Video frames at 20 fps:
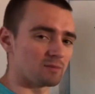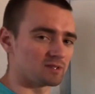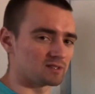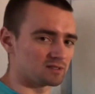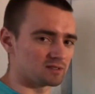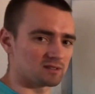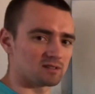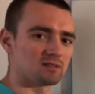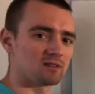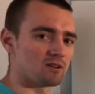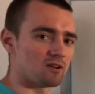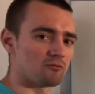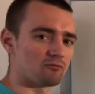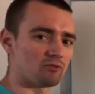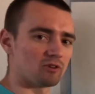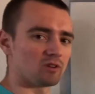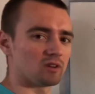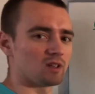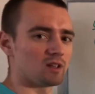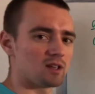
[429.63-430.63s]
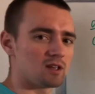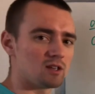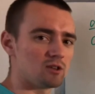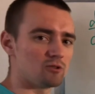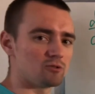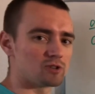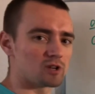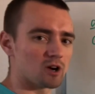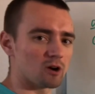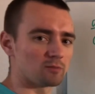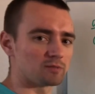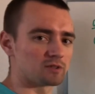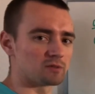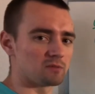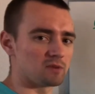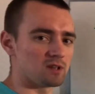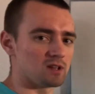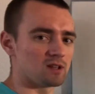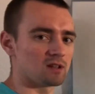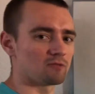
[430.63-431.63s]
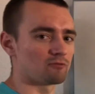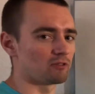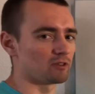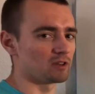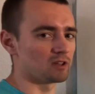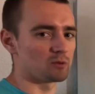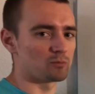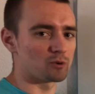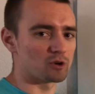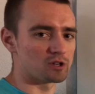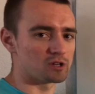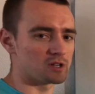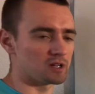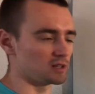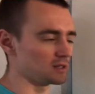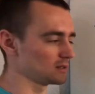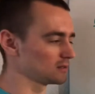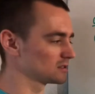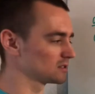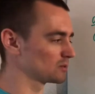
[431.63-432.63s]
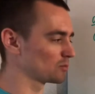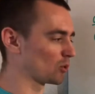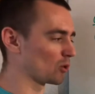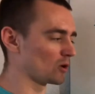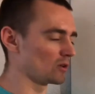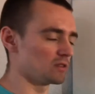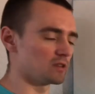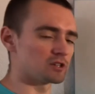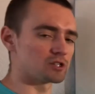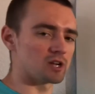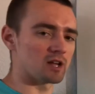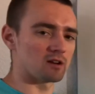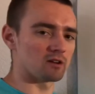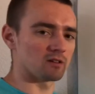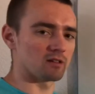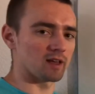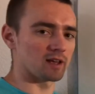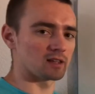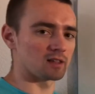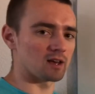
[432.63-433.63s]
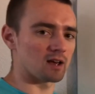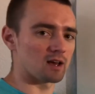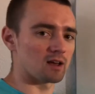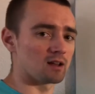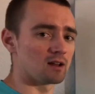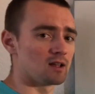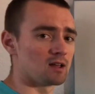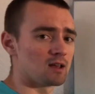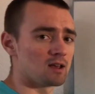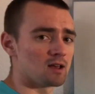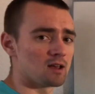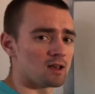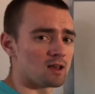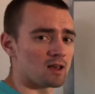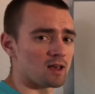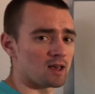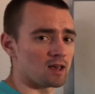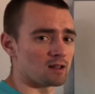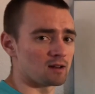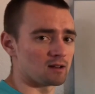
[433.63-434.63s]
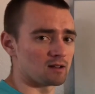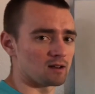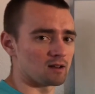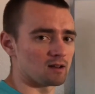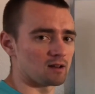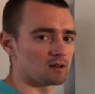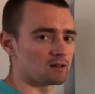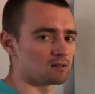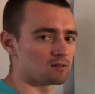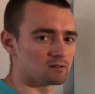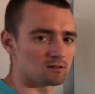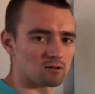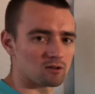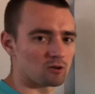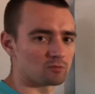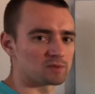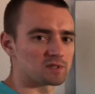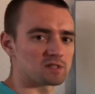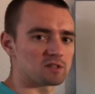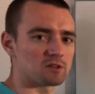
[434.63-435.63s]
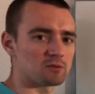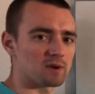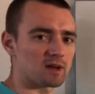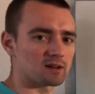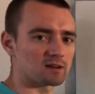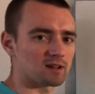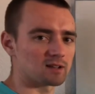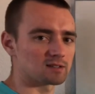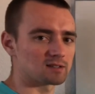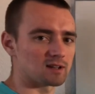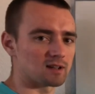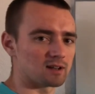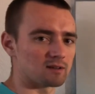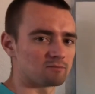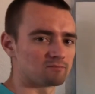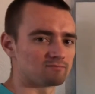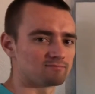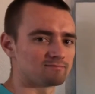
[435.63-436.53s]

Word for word: It's a really huge help to me. Really appreciate it, supporting the channel like that. And uh, hope to see you back next time.